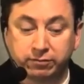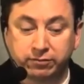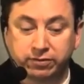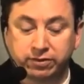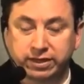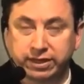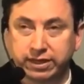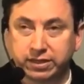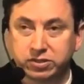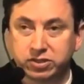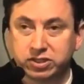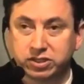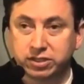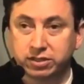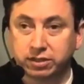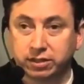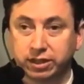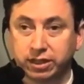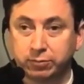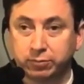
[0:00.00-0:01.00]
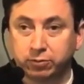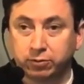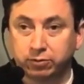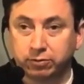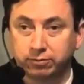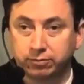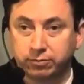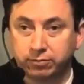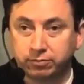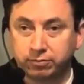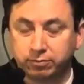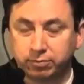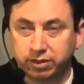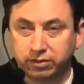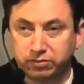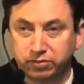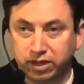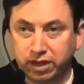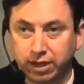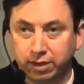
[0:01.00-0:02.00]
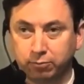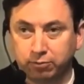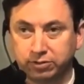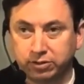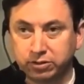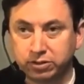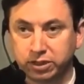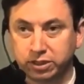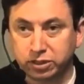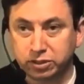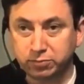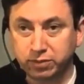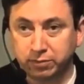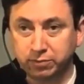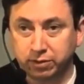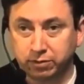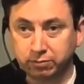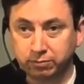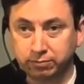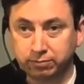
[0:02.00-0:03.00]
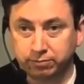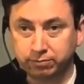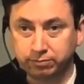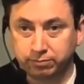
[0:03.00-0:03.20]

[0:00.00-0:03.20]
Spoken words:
if you can't see the label, but not with the Touch Memo.